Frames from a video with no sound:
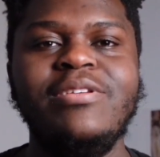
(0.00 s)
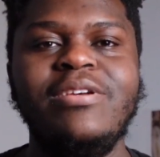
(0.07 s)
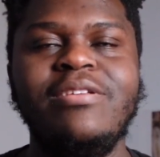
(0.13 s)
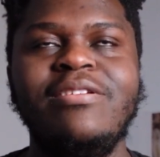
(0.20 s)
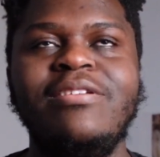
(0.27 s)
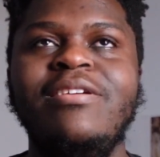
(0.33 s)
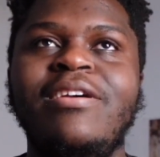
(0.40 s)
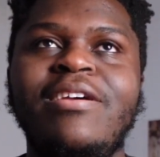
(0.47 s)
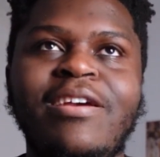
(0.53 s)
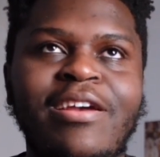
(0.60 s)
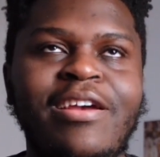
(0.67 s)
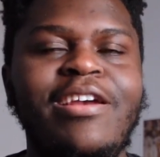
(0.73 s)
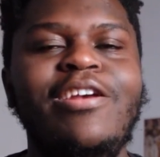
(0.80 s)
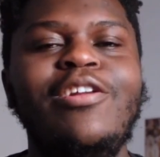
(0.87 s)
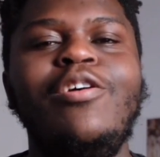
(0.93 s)
And,
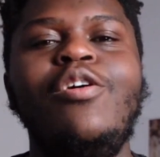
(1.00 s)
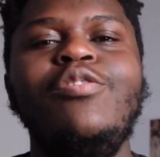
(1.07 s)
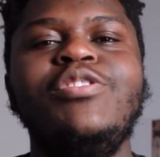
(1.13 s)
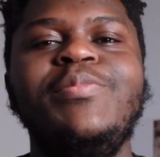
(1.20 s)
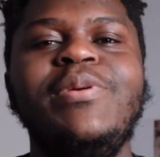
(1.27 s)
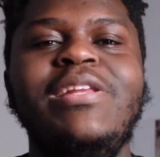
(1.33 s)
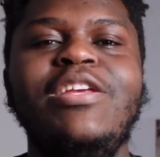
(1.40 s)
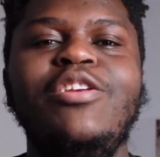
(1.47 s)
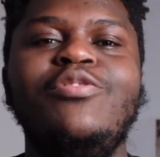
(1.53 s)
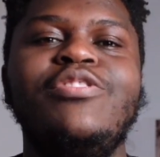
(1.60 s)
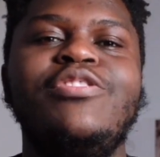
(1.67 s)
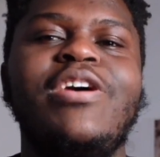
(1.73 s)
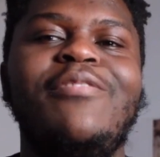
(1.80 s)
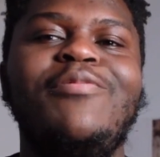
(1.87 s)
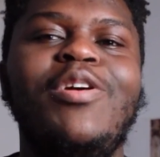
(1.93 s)
you know, ultimately you
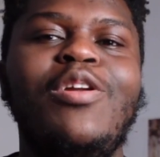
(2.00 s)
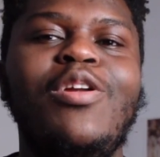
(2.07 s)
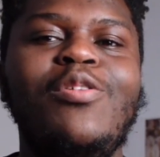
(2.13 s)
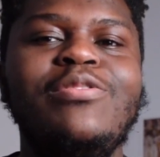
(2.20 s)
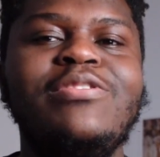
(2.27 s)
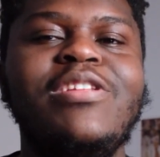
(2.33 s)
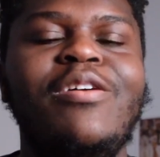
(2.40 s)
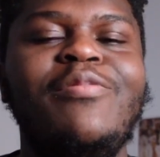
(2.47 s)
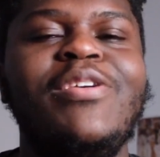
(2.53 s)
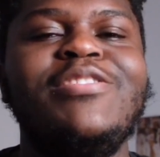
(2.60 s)
just have to close stuff